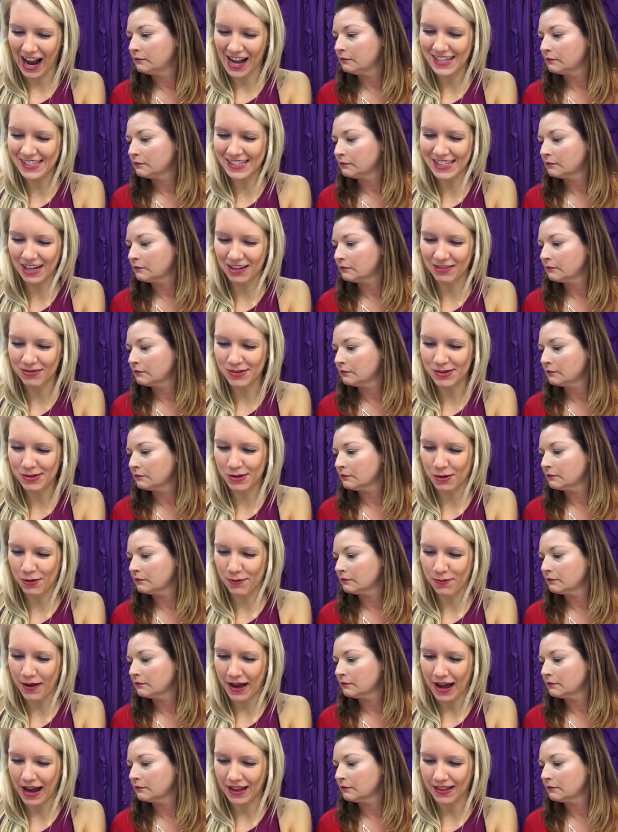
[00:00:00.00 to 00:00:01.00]
Speaker 1: I sound so
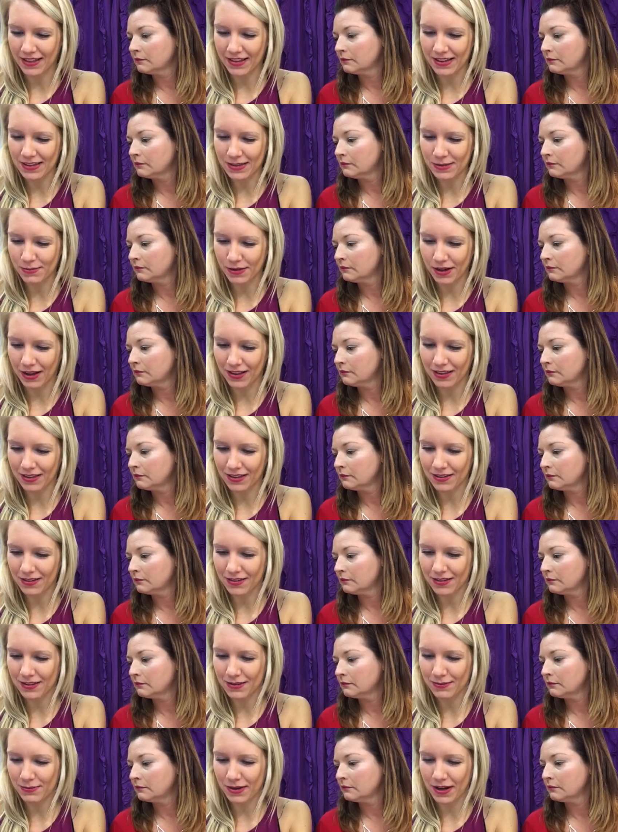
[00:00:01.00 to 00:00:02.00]
bad this month,
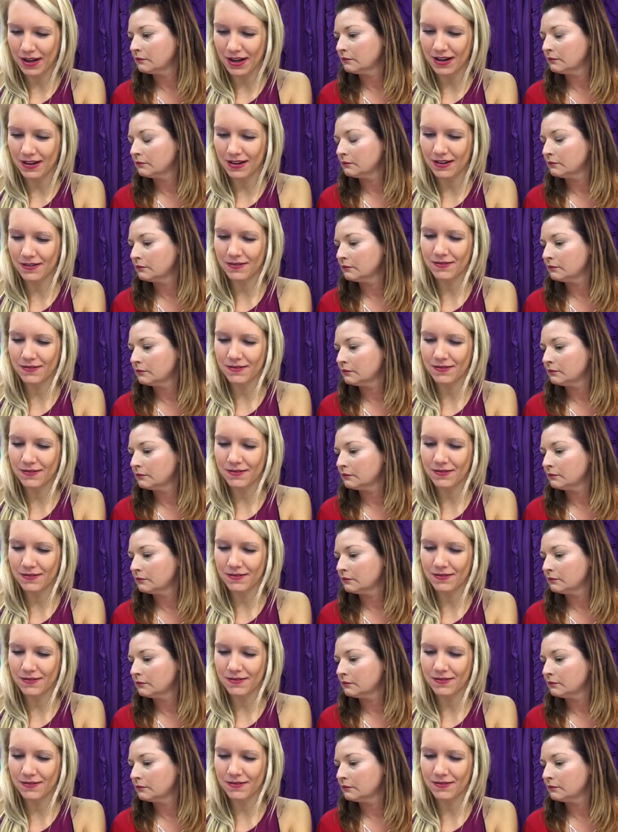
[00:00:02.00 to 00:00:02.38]
but.